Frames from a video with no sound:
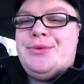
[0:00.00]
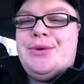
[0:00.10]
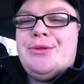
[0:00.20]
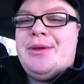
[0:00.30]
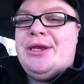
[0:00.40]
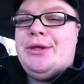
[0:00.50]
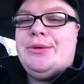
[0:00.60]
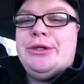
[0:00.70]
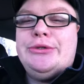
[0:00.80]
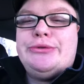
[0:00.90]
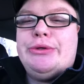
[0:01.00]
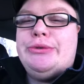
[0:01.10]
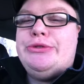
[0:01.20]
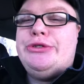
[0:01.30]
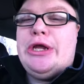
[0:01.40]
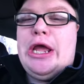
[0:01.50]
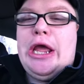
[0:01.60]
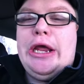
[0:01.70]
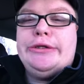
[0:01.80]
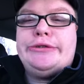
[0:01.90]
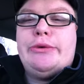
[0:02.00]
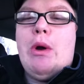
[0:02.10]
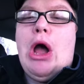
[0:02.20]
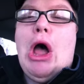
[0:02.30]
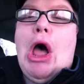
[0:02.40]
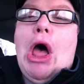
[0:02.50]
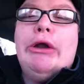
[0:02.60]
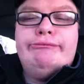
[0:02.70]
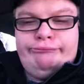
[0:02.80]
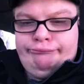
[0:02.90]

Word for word: When the men don't control jack squat.